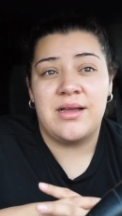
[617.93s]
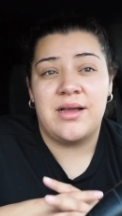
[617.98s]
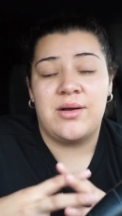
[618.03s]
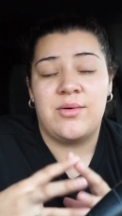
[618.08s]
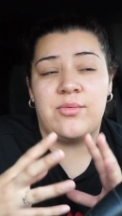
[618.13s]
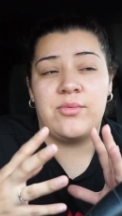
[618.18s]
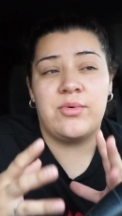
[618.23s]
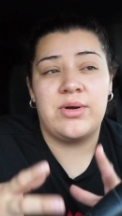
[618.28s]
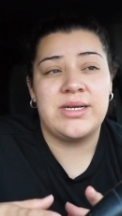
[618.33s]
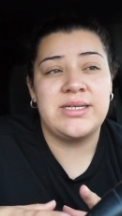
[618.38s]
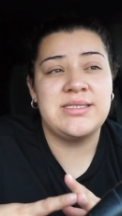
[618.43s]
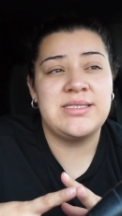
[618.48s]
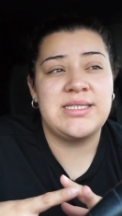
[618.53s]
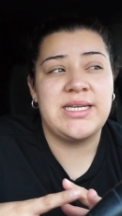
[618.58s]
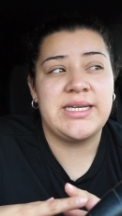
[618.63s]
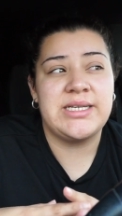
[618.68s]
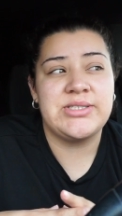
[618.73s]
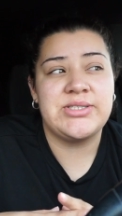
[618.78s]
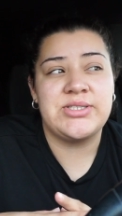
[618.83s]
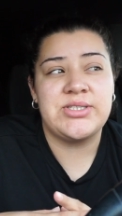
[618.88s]
once
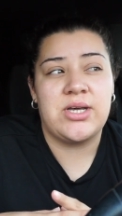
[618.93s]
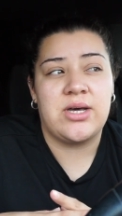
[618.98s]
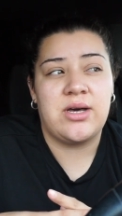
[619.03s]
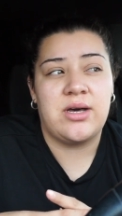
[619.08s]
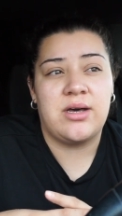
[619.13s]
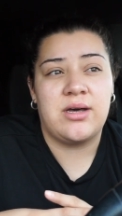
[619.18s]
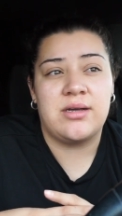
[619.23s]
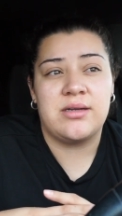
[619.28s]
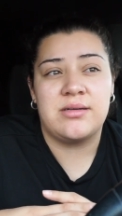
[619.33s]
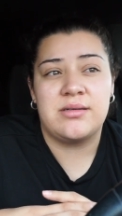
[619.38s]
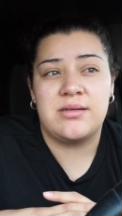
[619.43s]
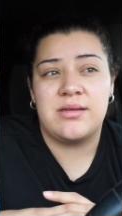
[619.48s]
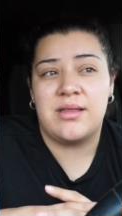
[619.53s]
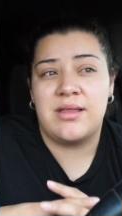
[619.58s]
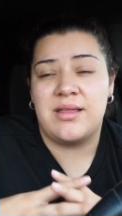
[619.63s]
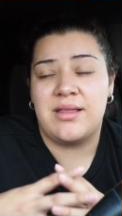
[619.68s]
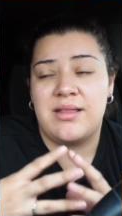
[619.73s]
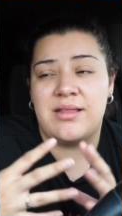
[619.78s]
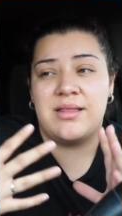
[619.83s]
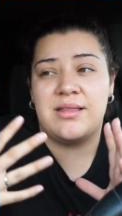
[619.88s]
I saw
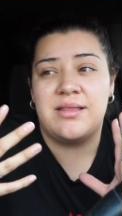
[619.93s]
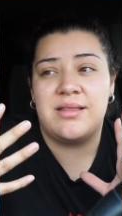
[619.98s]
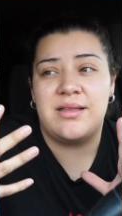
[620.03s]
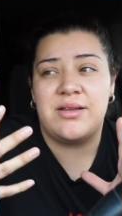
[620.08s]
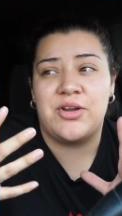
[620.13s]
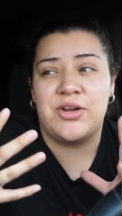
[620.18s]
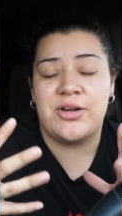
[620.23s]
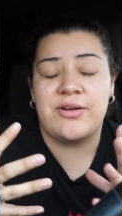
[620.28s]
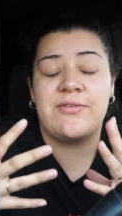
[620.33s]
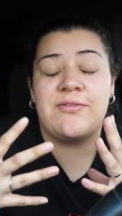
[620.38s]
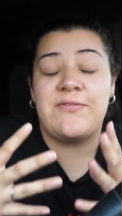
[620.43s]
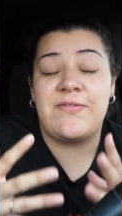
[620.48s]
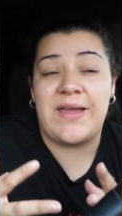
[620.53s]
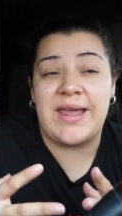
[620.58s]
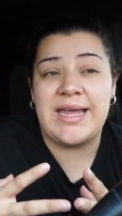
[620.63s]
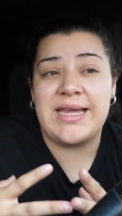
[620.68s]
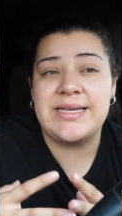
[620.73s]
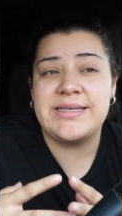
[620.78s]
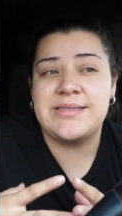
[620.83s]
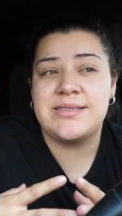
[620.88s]
her
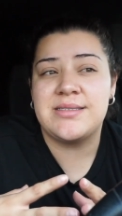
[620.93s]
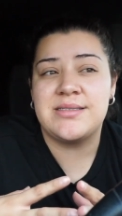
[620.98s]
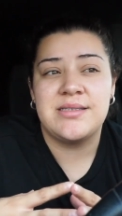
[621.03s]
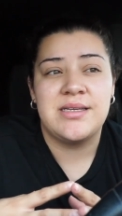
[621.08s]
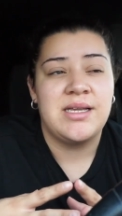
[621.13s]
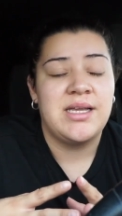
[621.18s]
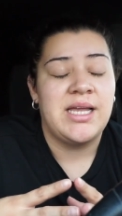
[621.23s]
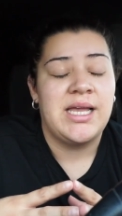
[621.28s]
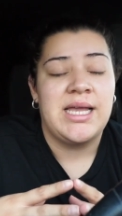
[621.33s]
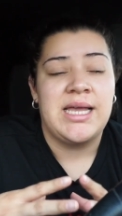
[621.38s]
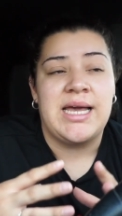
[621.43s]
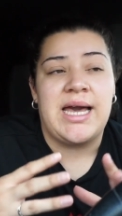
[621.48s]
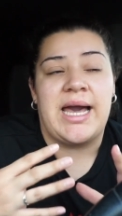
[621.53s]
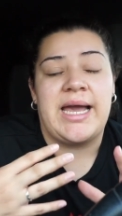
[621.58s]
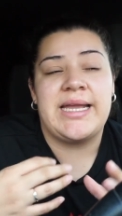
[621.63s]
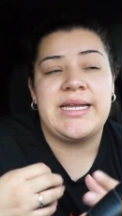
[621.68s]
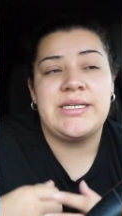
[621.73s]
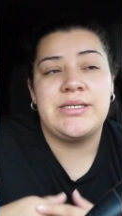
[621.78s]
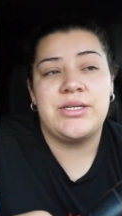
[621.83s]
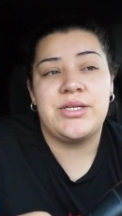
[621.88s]
face,
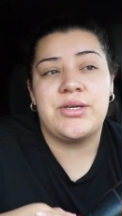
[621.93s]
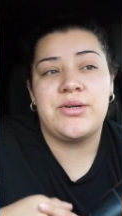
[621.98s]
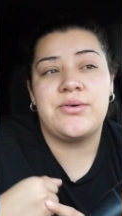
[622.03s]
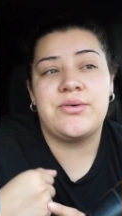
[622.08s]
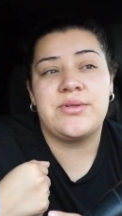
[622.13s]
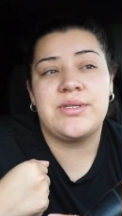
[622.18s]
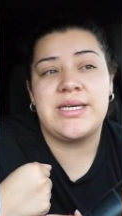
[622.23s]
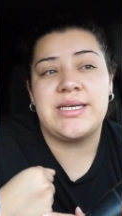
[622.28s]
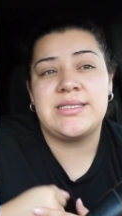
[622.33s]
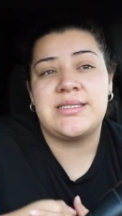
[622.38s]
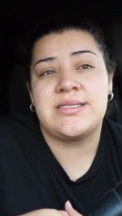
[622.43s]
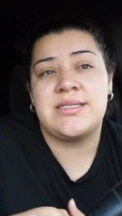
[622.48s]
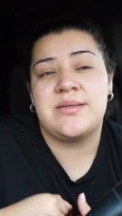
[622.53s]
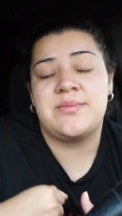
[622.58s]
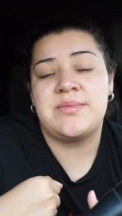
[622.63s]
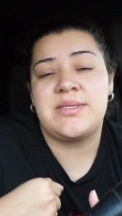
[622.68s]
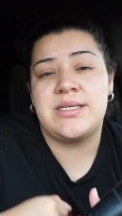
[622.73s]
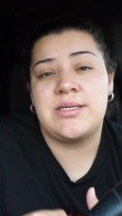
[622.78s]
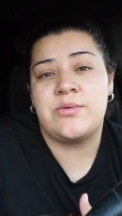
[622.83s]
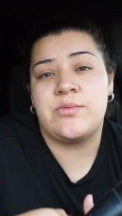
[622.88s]
I knew that
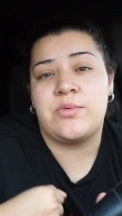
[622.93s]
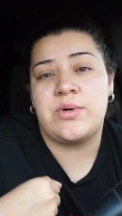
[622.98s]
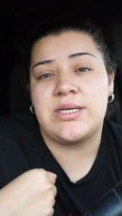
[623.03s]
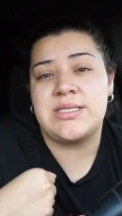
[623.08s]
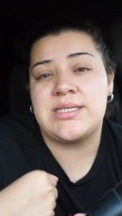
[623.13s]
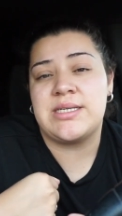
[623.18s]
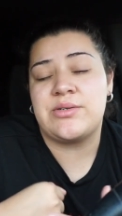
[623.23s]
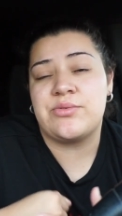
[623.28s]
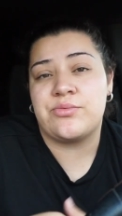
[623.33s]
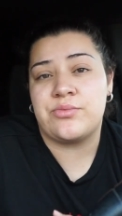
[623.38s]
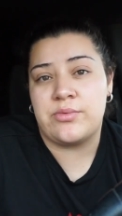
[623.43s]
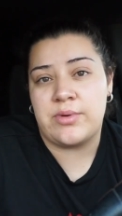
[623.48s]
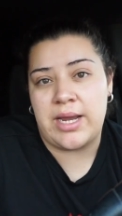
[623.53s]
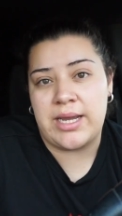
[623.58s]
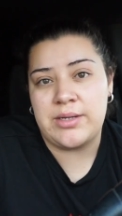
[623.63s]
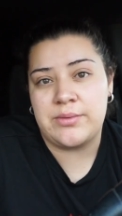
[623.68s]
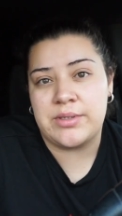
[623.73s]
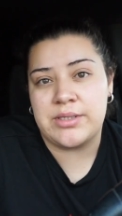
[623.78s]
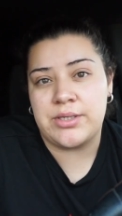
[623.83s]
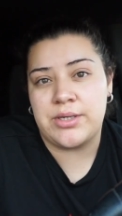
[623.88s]
something wasn't
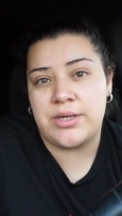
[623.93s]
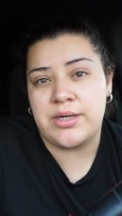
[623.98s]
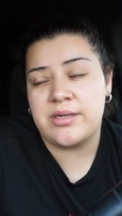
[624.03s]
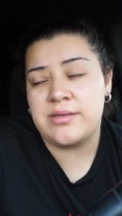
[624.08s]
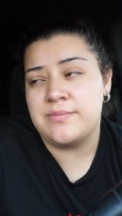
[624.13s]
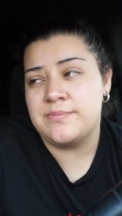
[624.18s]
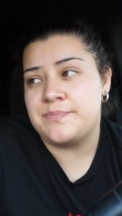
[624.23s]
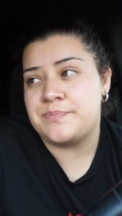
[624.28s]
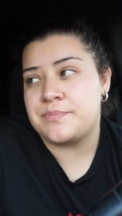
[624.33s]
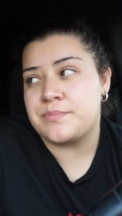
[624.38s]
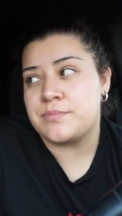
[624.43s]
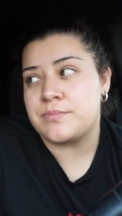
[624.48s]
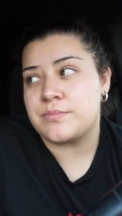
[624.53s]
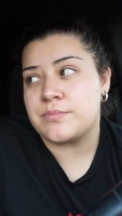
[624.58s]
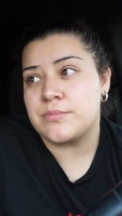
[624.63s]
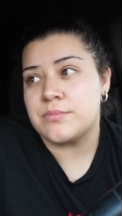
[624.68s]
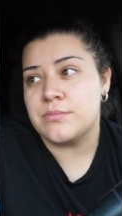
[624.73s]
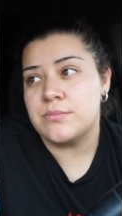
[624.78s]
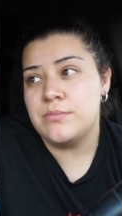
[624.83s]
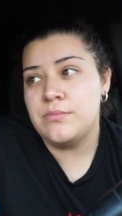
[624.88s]
right with her.
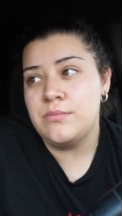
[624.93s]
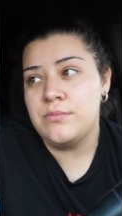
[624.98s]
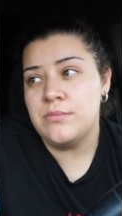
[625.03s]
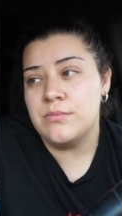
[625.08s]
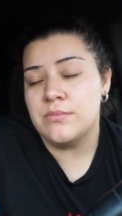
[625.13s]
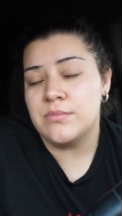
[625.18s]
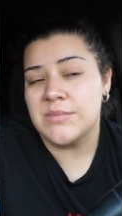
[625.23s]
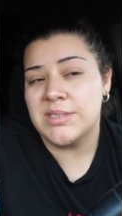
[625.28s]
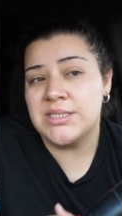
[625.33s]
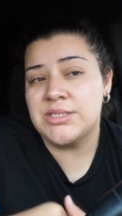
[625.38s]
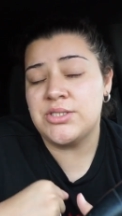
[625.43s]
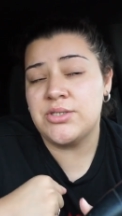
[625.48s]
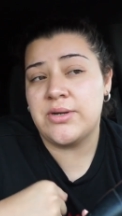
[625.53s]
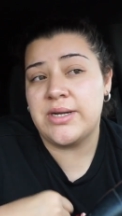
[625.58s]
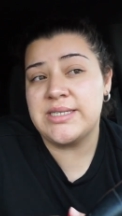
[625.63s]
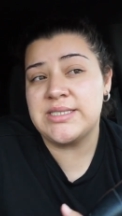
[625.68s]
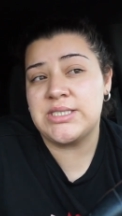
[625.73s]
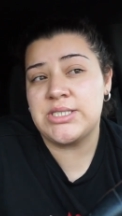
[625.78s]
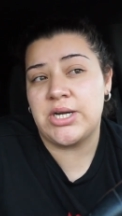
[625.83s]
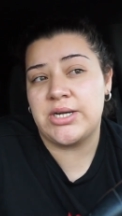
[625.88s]
So
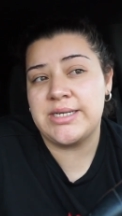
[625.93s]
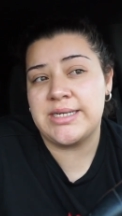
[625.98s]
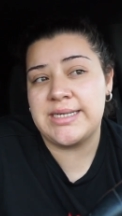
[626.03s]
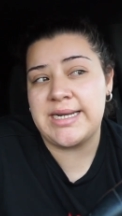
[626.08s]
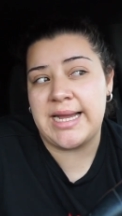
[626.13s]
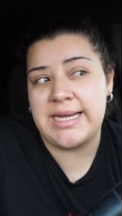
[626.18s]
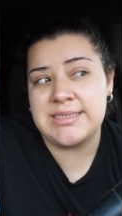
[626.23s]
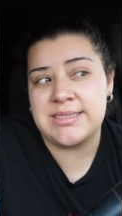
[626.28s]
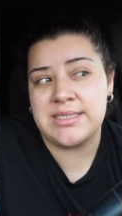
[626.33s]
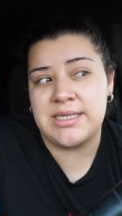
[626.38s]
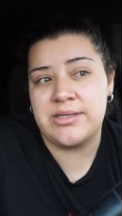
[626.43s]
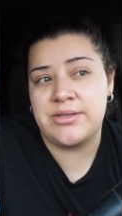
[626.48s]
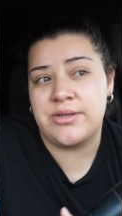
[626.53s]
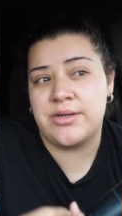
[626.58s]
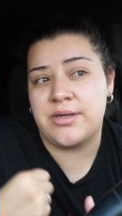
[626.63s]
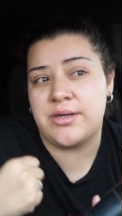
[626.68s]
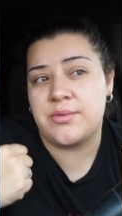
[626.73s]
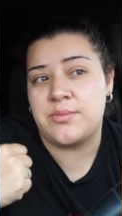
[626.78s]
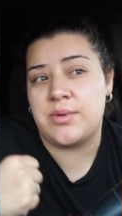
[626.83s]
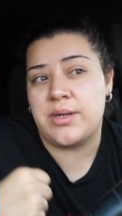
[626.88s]
I started asking
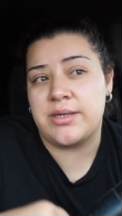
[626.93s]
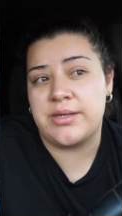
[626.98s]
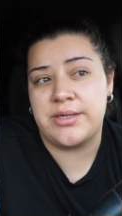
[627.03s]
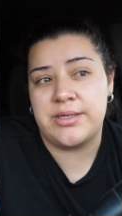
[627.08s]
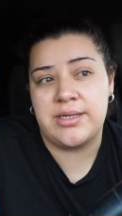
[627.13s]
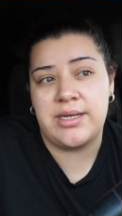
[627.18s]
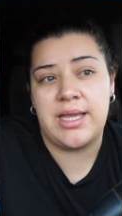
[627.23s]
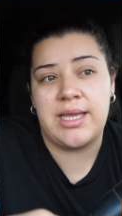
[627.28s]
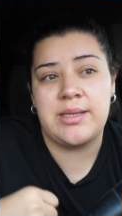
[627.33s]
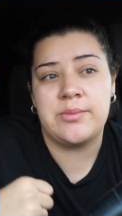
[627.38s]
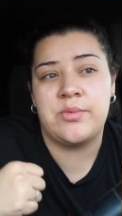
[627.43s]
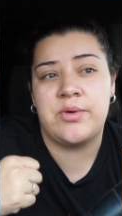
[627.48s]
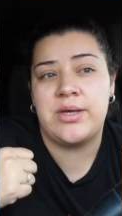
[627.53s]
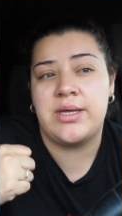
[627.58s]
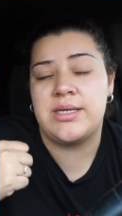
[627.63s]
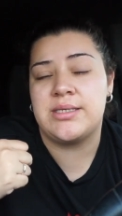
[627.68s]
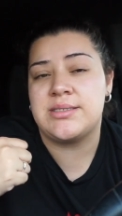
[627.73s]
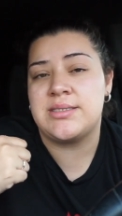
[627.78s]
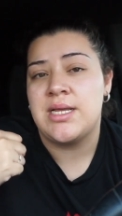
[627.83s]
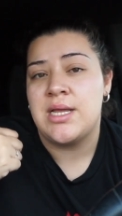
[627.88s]
her what her name
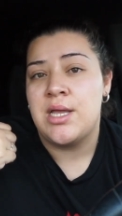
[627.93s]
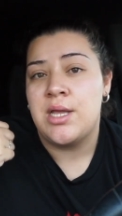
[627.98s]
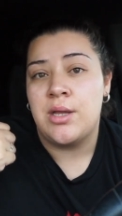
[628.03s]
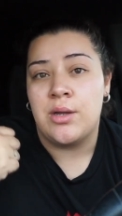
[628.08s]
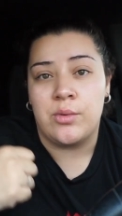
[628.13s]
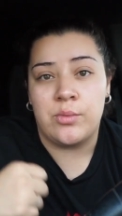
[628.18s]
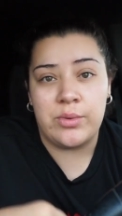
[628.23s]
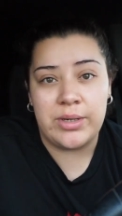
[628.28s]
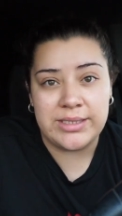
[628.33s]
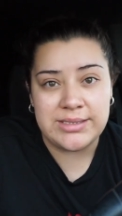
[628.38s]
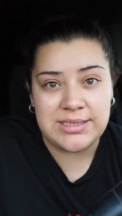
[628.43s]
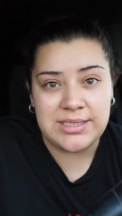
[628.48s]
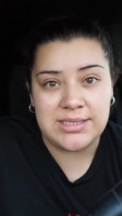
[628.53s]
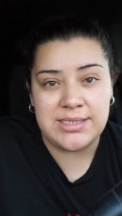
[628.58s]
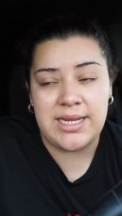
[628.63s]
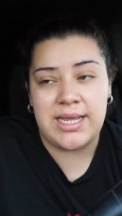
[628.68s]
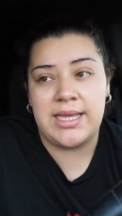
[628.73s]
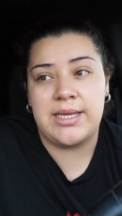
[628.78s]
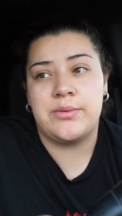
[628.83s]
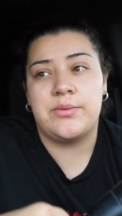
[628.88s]
was, what
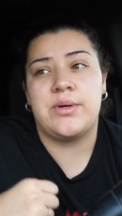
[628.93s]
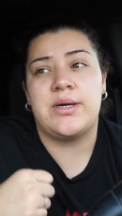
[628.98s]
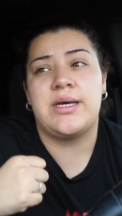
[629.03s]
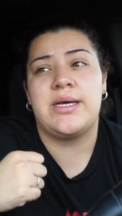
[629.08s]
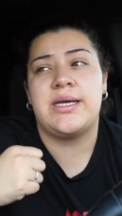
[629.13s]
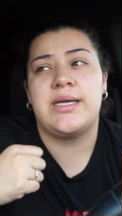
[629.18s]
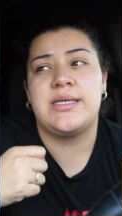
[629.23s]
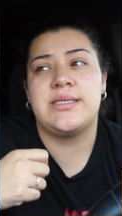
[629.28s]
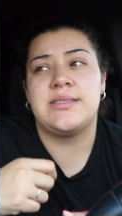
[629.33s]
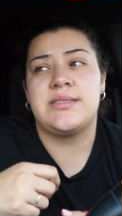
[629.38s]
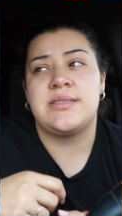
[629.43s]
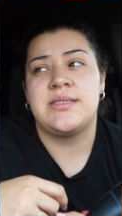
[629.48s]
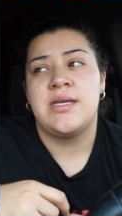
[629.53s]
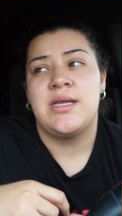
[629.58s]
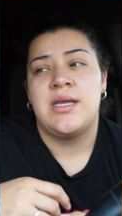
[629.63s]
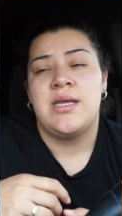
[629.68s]
today was,